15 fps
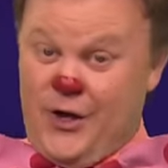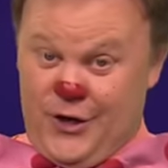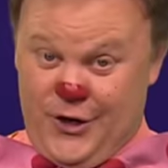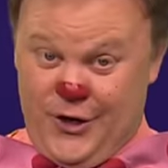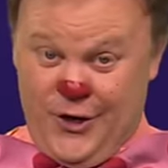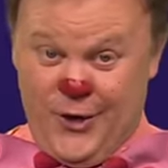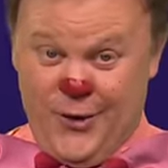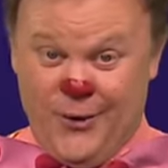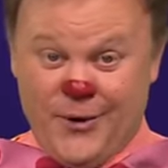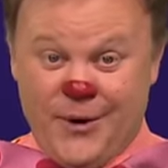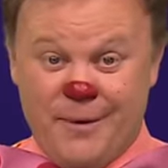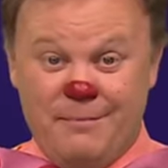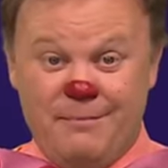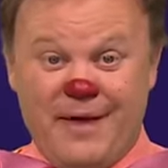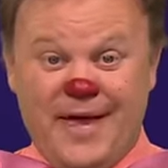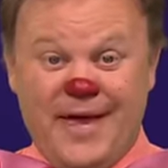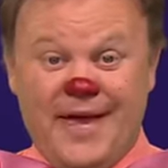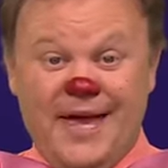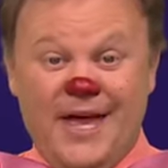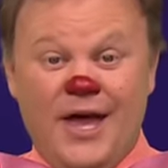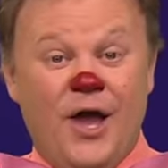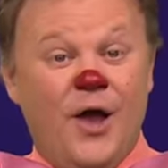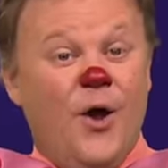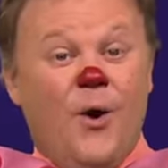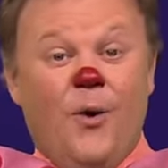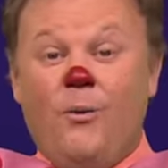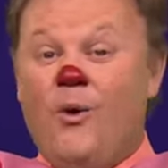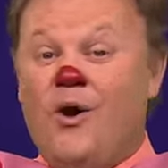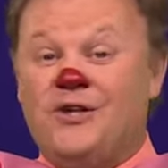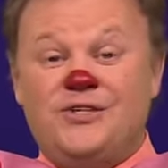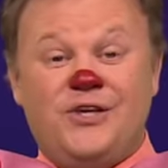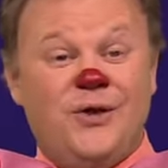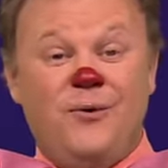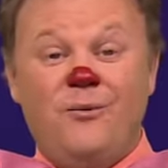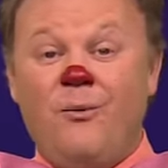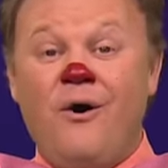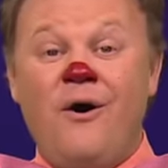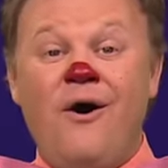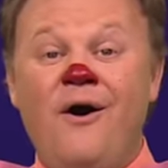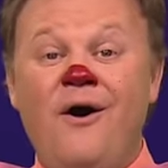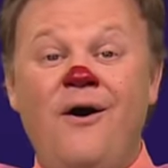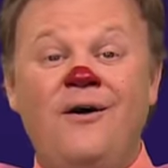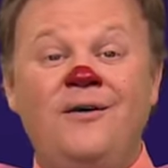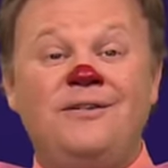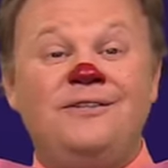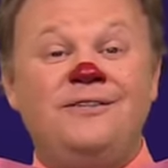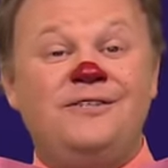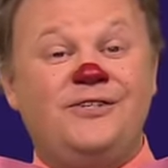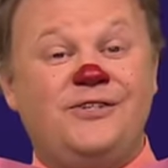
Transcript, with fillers: you can be what you want